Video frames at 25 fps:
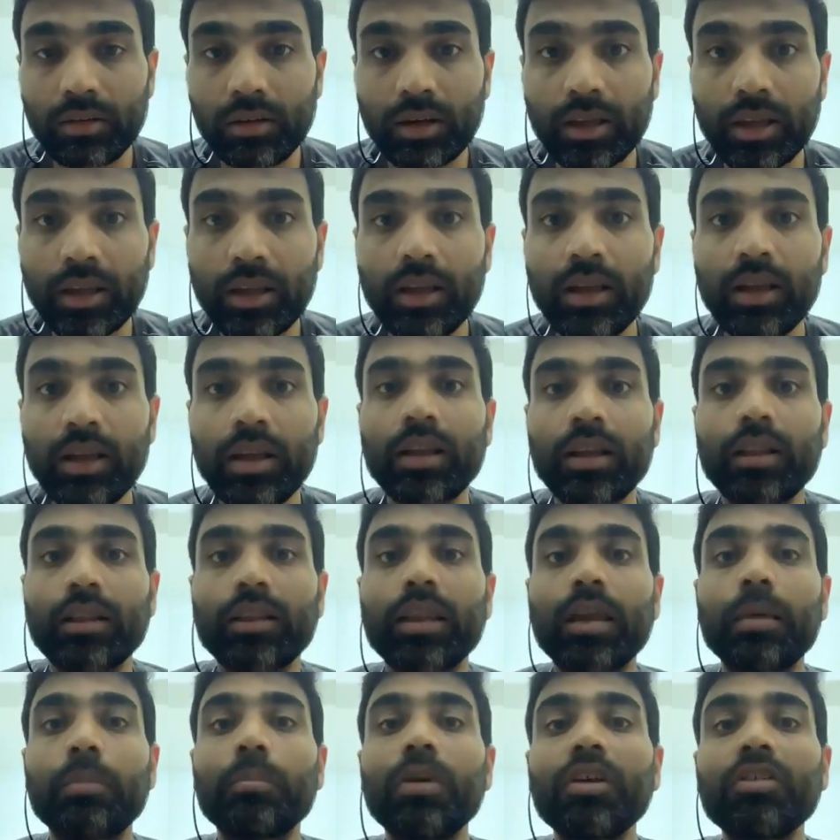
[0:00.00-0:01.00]
Okay,
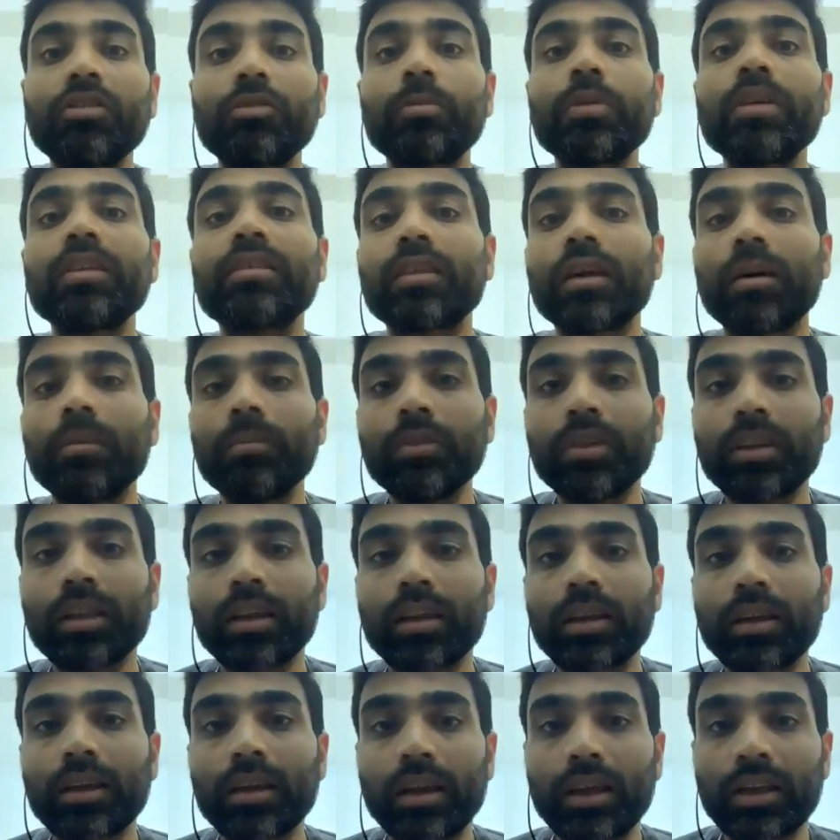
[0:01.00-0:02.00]
there must be
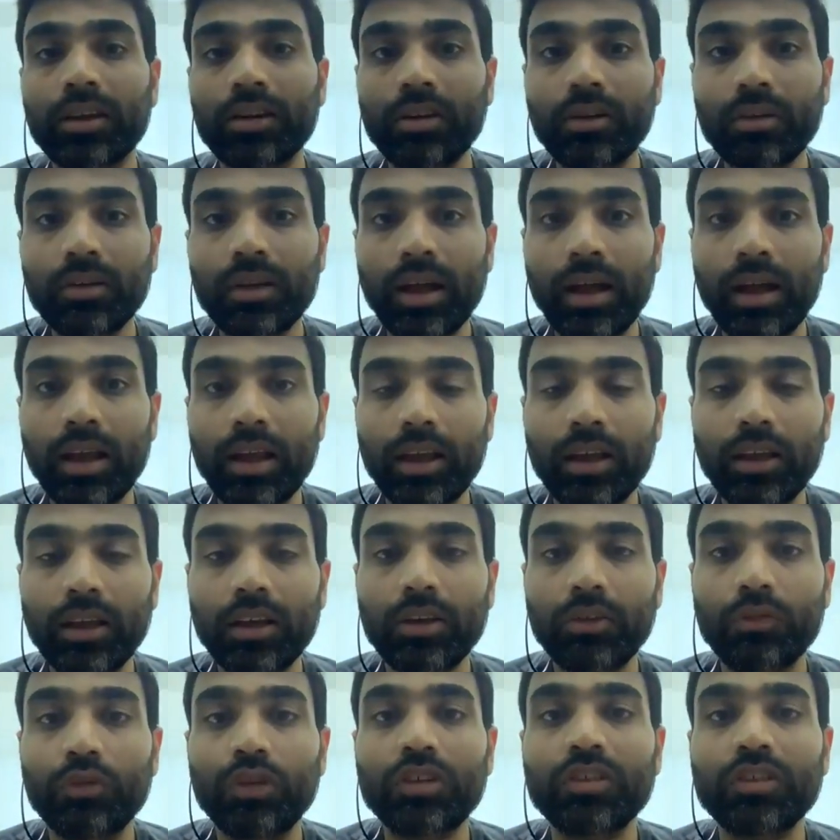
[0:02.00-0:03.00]
something in your
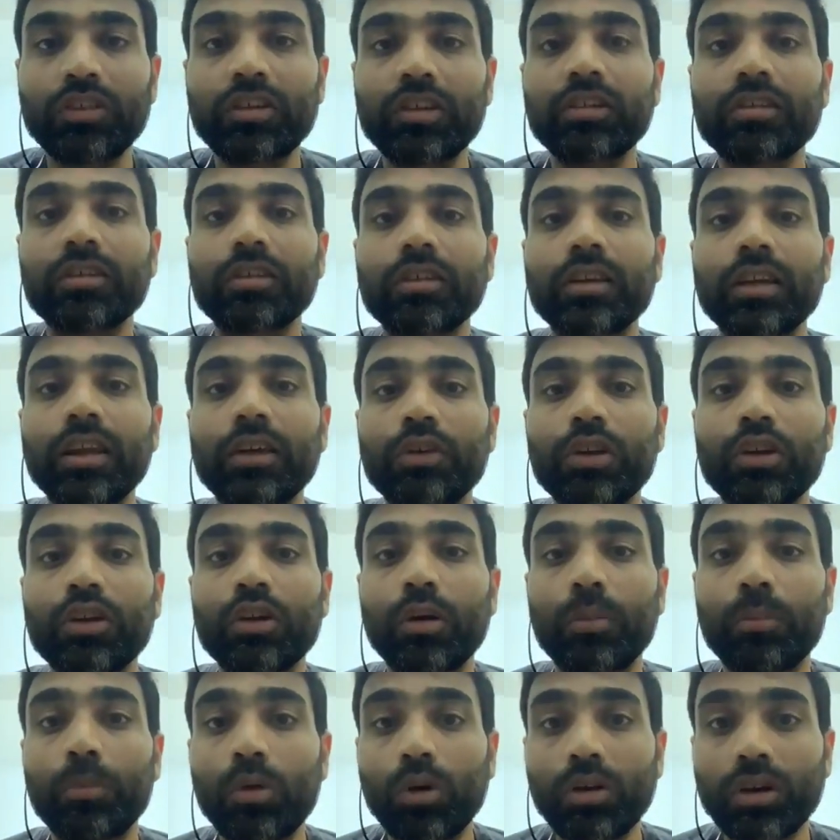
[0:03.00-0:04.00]
diet which is giving
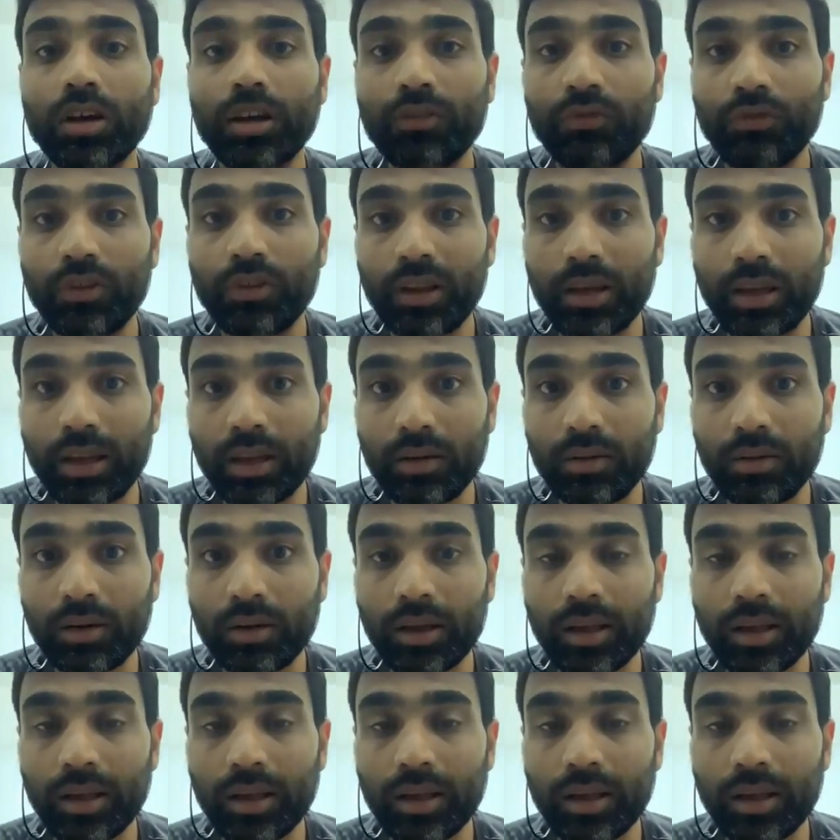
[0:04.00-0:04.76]
you a bloated feeling.